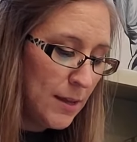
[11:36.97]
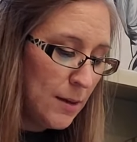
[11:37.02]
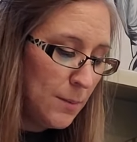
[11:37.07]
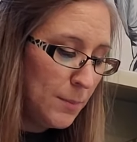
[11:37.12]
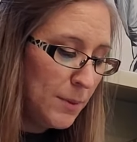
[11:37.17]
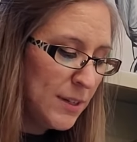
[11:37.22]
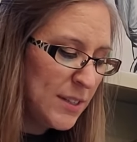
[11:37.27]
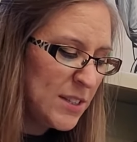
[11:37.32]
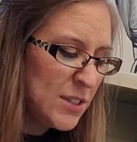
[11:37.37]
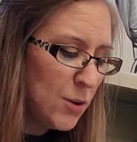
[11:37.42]

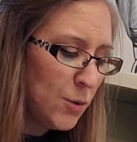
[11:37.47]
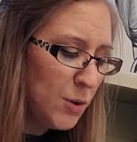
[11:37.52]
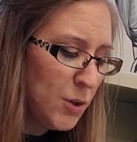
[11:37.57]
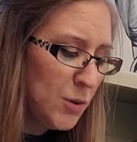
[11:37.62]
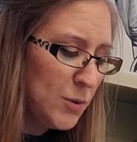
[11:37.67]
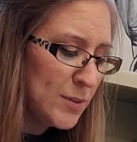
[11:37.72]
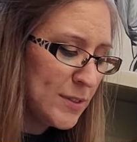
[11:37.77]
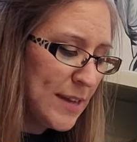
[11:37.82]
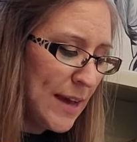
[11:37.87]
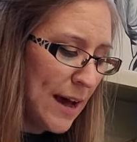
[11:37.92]
But it's no
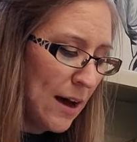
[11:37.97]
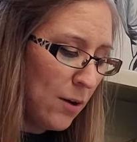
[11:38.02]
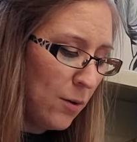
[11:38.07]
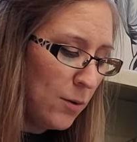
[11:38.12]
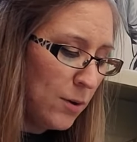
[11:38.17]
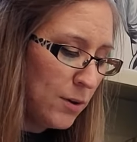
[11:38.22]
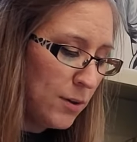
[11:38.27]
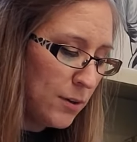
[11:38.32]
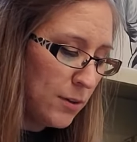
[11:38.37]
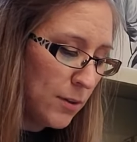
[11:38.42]
use
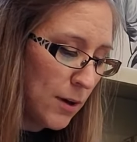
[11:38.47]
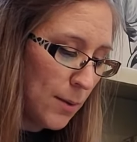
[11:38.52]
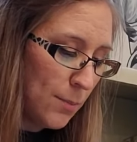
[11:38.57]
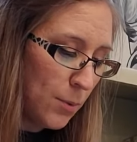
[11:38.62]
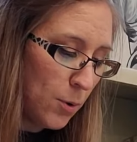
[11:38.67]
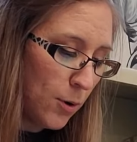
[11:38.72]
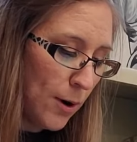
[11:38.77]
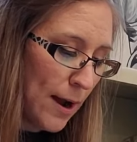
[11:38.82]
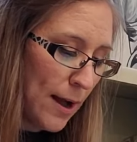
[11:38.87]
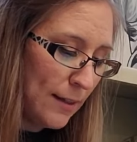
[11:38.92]
now, thought
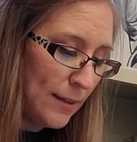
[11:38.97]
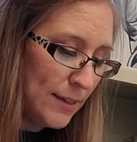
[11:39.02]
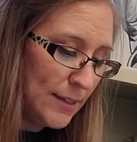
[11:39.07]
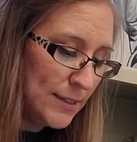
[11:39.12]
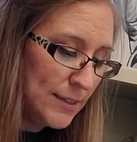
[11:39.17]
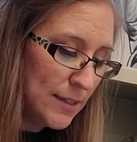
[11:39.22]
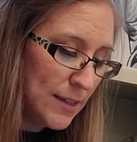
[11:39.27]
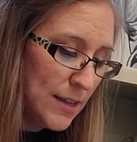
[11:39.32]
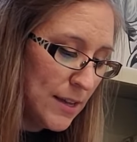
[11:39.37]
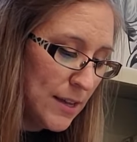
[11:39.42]
poor
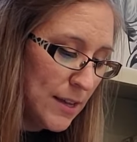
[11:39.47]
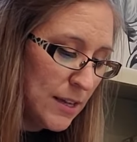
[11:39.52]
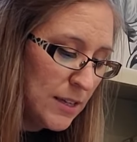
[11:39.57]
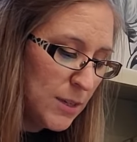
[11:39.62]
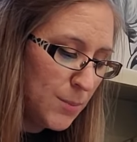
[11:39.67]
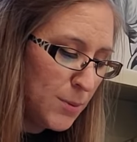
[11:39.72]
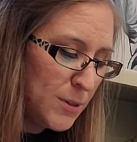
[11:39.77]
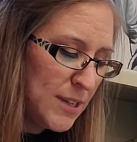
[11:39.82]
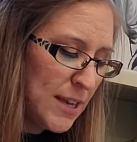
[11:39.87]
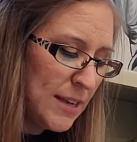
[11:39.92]
Alice,
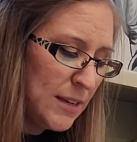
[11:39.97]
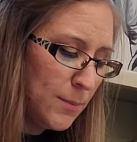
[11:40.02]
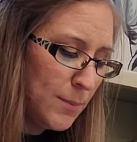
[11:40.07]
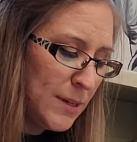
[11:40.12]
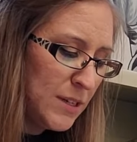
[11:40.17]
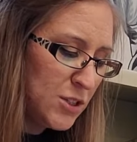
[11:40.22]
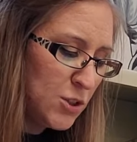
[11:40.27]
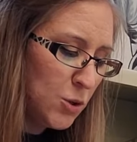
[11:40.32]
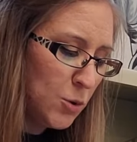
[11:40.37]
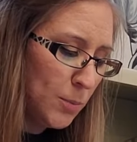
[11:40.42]
to pretend to
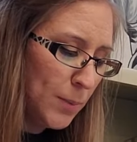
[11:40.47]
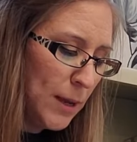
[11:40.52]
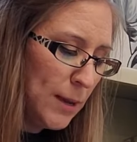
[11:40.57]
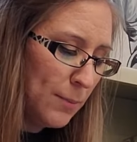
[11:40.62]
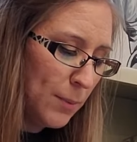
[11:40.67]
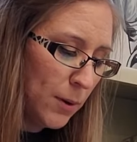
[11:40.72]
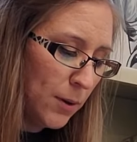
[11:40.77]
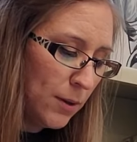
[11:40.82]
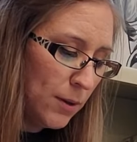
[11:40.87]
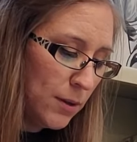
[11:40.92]
be two
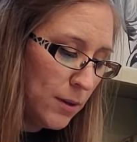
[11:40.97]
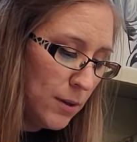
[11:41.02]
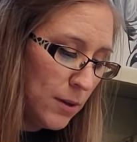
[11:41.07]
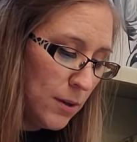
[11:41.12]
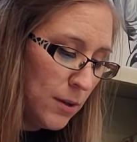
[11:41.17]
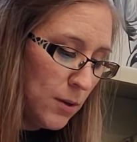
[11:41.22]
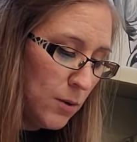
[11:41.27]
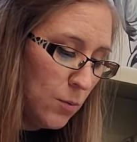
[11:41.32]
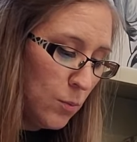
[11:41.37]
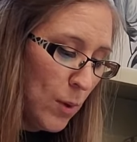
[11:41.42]
people.
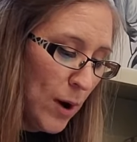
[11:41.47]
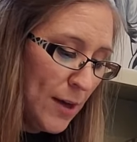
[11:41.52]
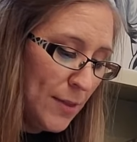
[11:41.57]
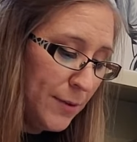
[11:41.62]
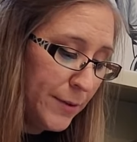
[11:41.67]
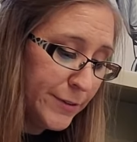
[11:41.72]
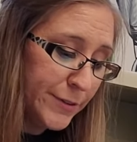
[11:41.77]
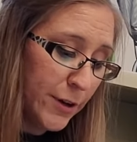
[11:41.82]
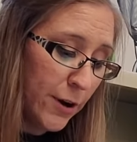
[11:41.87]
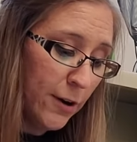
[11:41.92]
Why,
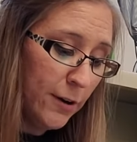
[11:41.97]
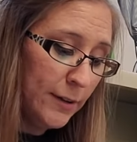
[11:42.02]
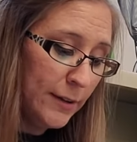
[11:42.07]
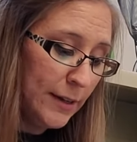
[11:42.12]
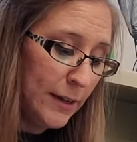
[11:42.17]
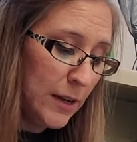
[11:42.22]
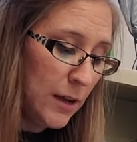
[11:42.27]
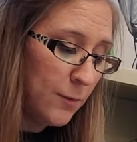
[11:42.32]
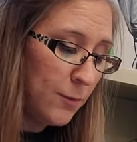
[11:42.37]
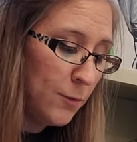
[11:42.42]
there's hardly
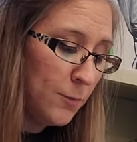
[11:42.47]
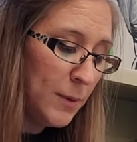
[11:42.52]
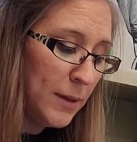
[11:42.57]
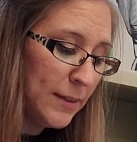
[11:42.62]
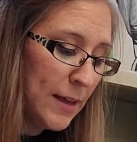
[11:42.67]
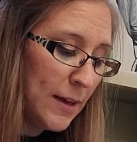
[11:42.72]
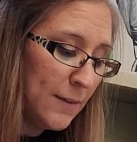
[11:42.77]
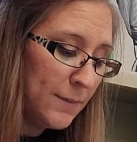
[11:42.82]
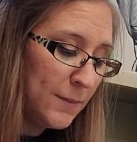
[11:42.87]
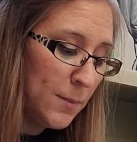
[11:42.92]
enough of me
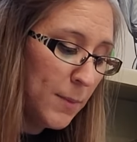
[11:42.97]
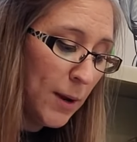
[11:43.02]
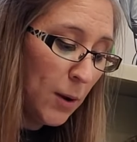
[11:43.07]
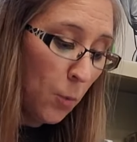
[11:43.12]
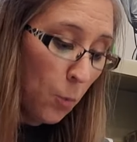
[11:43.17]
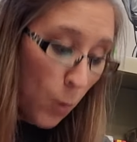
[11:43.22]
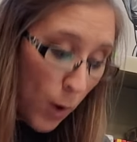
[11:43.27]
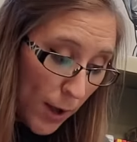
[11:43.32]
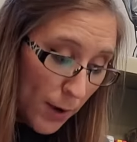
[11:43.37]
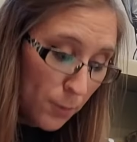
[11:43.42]
left to make
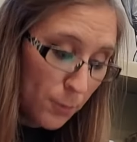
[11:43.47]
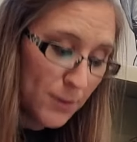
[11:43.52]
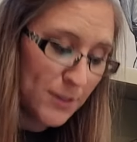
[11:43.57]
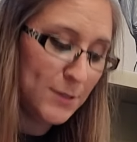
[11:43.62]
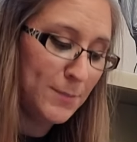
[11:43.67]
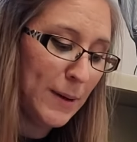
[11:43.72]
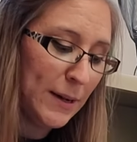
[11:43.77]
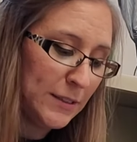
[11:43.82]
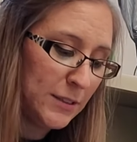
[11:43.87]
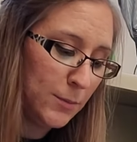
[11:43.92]
one
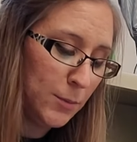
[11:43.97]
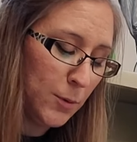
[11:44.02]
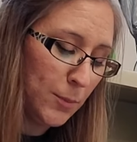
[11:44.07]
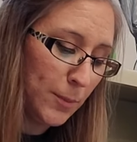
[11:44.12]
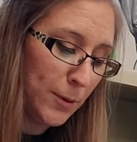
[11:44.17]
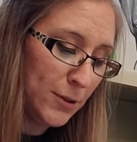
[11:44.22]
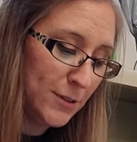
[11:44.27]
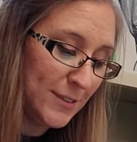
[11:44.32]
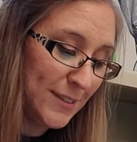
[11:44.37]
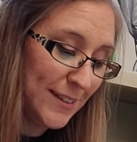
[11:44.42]
respectable
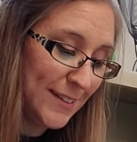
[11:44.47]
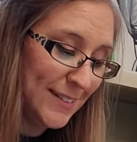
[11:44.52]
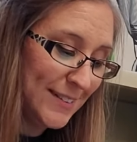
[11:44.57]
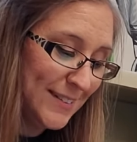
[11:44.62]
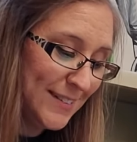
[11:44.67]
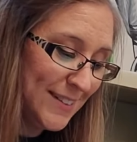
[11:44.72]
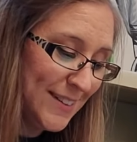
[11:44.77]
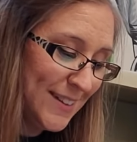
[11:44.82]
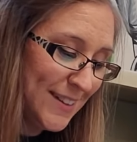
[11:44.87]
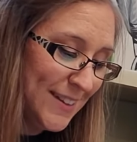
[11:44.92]
person.
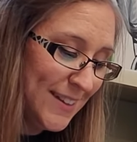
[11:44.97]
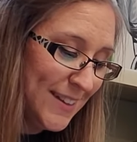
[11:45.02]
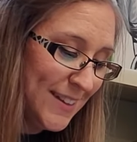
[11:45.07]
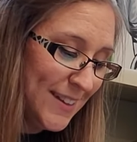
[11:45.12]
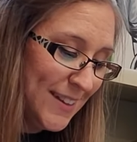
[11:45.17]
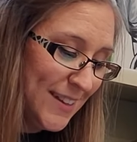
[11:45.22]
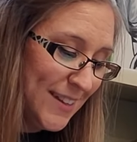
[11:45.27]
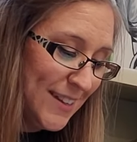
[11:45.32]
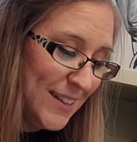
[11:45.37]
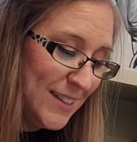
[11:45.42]

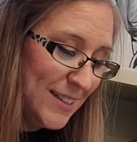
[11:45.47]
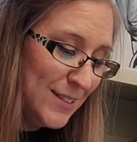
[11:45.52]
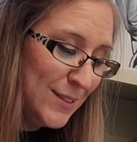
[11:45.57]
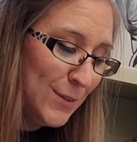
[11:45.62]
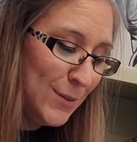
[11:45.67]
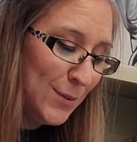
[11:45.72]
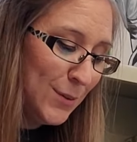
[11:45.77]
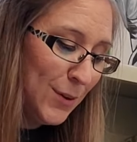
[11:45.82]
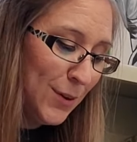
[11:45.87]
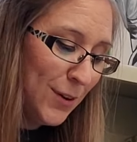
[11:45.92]

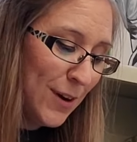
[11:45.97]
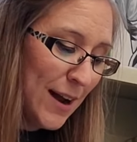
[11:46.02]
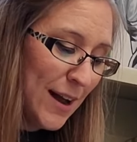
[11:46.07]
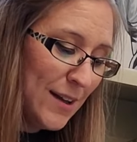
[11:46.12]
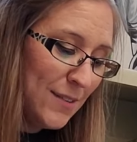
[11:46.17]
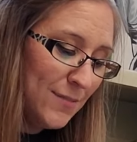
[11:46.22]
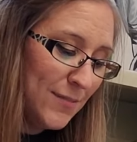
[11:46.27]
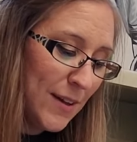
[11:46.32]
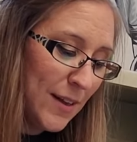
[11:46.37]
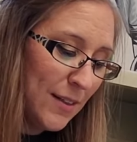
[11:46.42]
Soon her
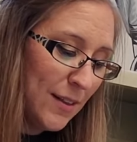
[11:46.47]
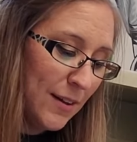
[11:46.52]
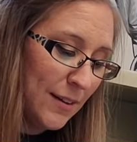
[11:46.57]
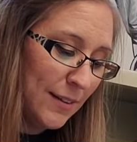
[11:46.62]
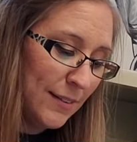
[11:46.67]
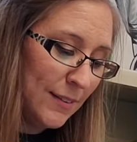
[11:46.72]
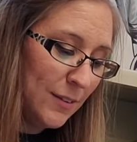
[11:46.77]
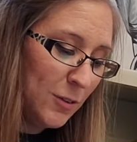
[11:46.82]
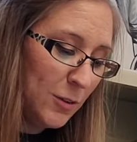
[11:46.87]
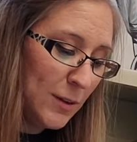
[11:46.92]
eye fell on
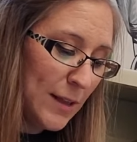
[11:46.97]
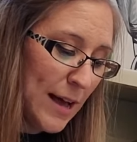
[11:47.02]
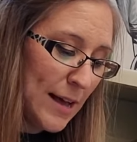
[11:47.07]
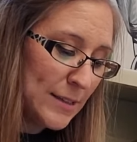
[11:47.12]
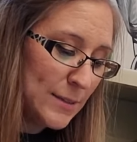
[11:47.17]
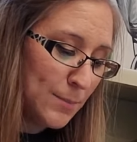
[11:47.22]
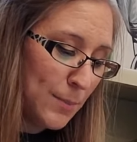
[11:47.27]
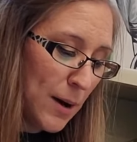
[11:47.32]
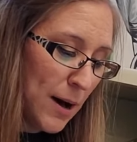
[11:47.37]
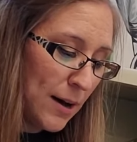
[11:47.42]
a little
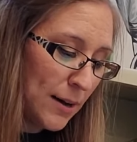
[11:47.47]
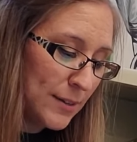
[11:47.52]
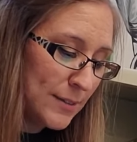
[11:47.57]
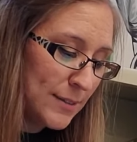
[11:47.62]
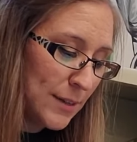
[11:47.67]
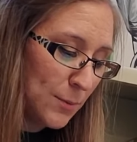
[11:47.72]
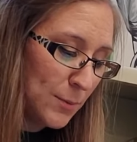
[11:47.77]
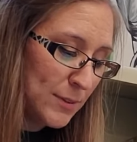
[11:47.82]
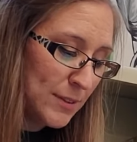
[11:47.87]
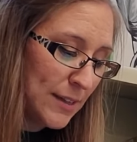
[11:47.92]
glass box
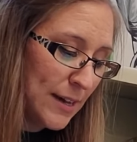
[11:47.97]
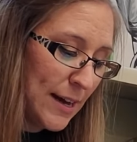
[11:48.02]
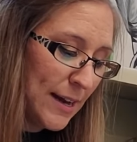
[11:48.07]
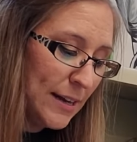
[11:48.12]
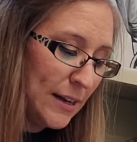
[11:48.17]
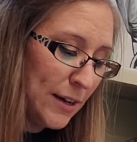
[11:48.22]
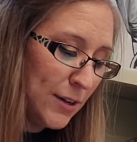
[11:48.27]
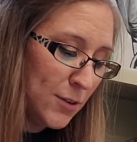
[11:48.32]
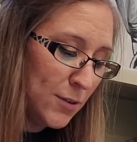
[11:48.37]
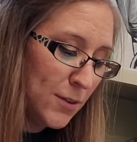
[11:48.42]
that was
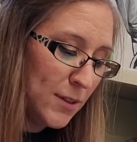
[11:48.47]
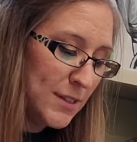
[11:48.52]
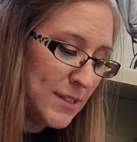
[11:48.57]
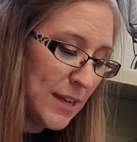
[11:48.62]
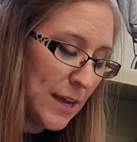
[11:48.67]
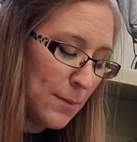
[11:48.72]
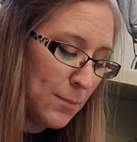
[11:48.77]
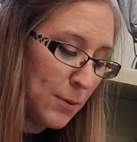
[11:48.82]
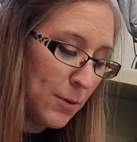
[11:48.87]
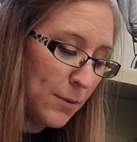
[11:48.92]
lying under the
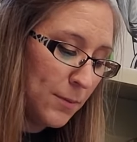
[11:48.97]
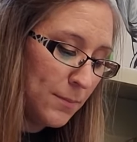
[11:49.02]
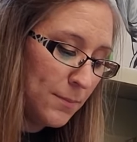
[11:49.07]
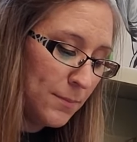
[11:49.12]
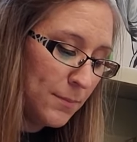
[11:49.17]
table.